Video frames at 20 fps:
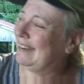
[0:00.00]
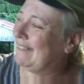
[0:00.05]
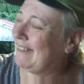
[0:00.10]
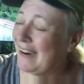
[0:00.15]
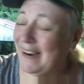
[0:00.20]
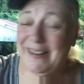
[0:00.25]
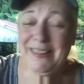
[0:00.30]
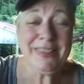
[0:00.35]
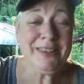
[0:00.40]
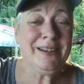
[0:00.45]

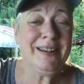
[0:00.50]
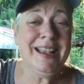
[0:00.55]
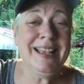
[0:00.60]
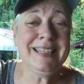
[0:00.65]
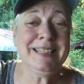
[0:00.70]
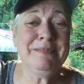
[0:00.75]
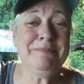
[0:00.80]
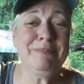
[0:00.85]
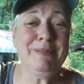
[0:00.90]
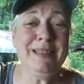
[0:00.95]
Arthur
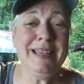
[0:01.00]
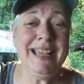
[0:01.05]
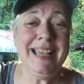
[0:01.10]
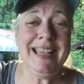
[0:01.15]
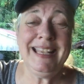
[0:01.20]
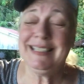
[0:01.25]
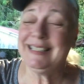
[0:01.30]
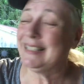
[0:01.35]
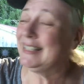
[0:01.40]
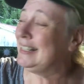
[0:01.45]
has a
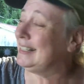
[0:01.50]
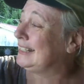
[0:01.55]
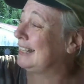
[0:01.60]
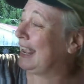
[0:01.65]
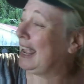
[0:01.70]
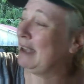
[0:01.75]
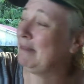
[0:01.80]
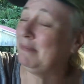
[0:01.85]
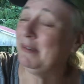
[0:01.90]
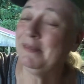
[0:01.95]
place. He's
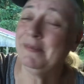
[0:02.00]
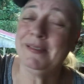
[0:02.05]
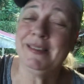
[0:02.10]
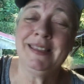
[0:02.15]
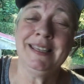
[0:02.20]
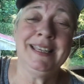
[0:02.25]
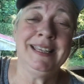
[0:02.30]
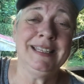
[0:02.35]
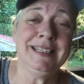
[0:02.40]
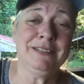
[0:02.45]
happy with
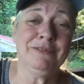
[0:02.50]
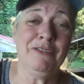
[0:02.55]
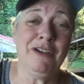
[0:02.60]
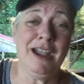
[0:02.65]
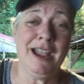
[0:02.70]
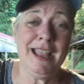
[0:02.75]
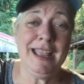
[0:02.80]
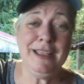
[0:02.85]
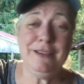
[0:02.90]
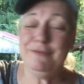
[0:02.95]
his
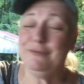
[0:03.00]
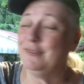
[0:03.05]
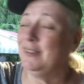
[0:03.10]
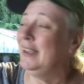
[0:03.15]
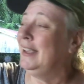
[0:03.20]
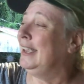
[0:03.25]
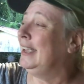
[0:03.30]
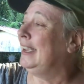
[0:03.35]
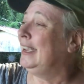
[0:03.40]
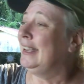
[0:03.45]
wife.
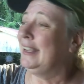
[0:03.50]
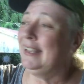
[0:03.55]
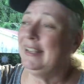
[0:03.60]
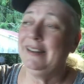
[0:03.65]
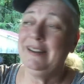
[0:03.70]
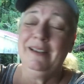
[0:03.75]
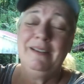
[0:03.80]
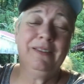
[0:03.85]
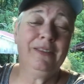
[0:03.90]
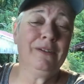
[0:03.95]

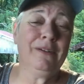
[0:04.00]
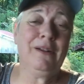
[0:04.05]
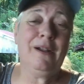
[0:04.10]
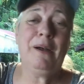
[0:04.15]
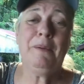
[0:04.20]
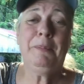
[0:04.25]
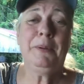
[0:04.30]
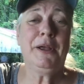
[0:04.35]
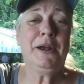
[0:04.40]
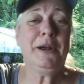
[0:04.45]
They're
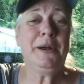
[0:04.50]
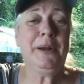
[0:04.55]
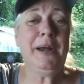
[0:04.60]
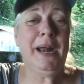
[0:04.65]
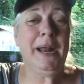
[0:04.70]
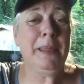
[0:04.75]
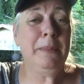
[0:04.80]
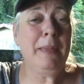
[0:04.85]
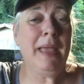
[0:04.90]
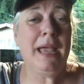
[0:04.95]
all puttering
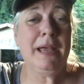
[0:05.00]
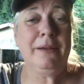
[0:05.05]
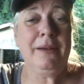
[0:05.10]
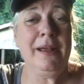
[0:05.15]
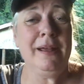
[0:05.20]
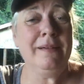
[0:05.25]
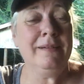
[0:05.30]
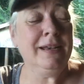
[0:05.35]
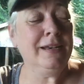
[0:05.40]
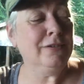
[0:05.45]
around in the
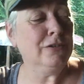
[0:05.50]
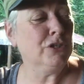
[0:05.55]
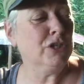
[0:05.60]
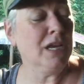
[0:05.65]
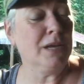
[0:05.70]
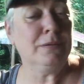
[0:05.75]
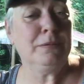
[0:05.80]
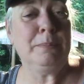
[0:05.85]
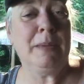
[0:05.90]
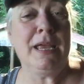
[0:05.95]
background. There's
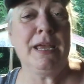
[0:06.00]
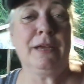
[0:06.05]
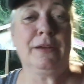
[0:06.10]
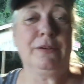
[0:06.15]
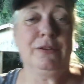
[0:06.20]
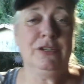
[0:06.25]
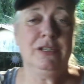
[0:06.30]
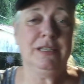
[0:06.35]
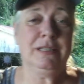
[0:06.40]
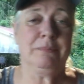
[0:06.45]
James
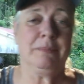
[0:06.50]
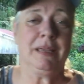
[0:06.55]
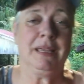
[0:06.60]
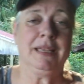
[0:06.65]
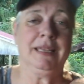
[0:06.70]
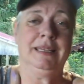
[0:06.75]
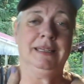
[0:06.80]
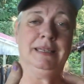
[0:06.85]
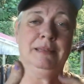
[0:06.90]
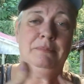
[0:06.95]
Baker just
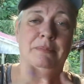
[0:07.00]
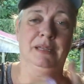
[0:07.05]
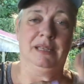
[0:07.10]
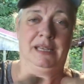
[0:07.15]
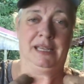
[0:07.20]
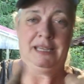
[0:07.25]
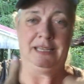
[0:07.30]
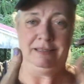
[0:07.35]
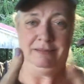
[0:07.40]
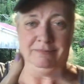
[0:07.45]
making the money.
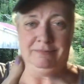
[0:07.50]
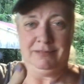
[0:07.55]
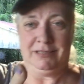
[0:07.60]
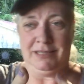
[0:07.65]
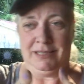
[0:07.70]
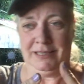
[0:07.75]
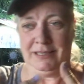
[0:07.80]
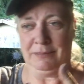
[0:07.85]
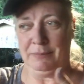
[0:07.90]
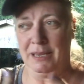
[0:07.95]

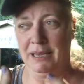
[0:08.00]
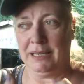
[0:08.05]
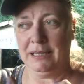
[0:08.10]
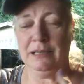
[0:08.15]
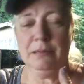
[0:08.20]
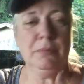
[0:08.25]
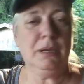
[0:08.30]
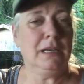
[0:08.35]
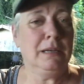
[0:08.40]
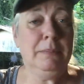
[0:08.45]
Just
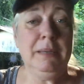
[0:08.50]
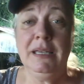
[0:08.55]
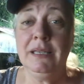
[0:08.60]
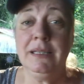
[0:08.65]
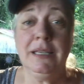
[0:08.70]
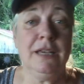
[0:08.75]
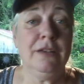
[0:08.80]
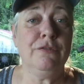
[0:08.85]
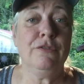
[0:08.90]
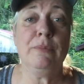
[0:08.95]
making the money
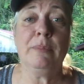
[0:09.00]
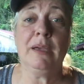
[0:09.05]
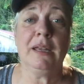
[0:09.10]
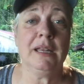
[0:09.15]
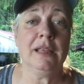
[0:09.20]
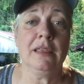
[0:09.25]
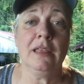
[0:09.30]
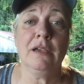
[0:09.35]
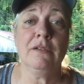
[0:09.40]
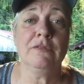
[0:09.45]
because
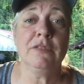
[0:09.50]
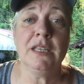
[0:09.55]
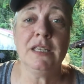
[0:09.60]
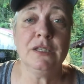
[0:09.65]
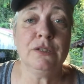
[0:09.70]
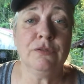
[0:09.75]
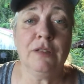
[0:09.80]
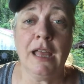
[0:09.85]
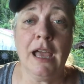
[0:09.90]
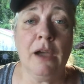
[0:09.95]
everybody loved
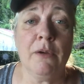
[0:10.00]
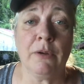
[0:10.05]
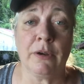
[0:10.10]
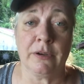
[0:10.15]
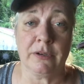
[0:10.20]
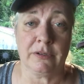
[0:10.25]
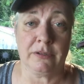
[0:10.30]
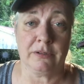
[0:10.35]
these flowers.